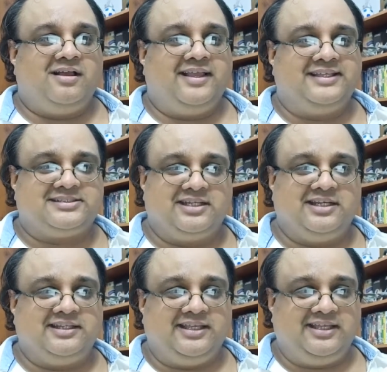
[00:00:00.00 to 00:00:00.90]
he's still
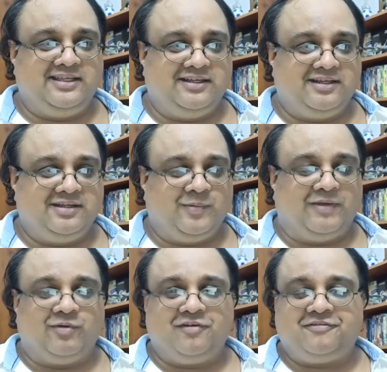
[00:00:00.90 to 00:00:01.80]
in the
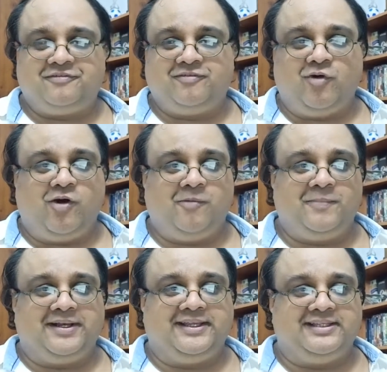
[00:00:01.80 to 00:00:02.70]
werewolf form,
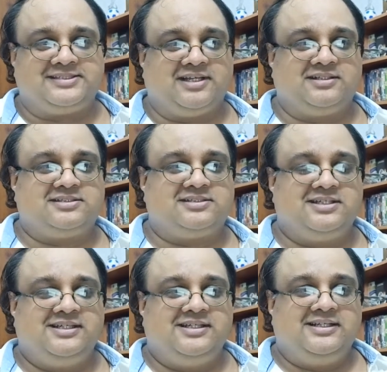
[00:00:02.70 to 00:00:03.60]
and he starts
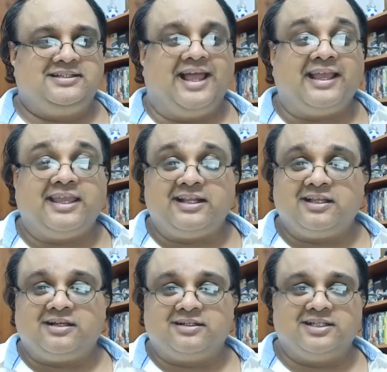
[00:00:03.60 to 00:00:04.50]
thanking the
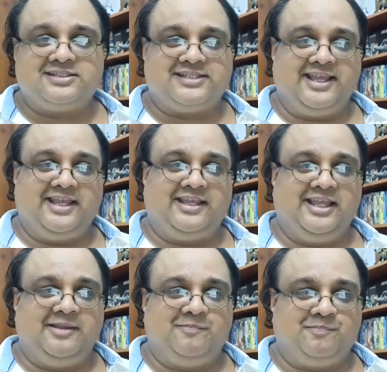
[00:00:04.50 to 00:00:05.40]
colonel, saying
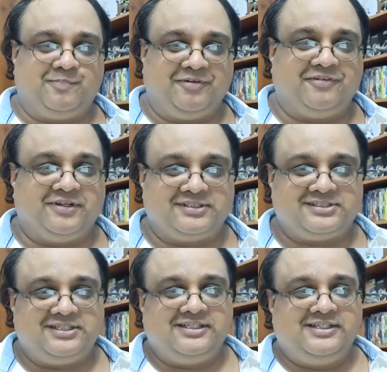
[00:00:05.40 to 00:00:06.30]
he prefers
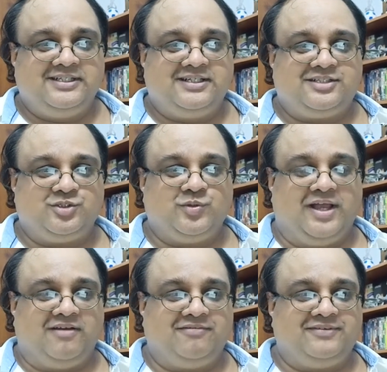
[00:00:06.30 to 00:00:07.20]
to
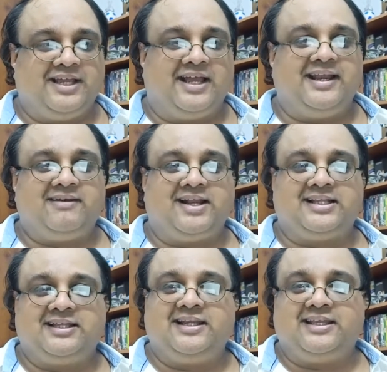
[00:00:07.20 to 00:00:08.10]
have died rather
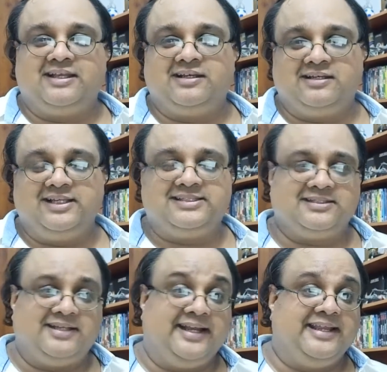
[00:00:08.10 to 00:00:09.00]
than kill
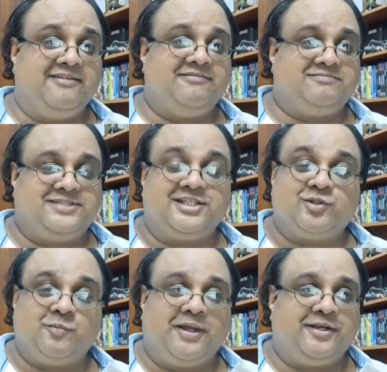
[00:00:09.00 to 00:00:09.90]
Lisa, and he says
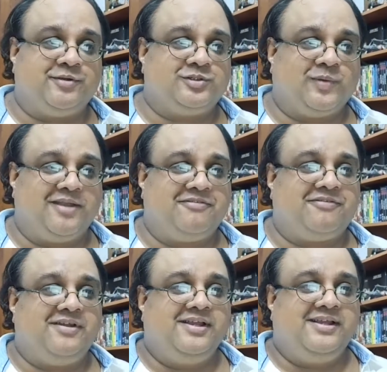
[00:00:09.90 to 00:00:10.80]
goodbye to his wife,
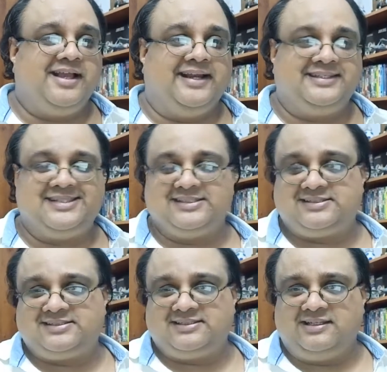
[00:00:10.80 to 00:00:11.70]
and he says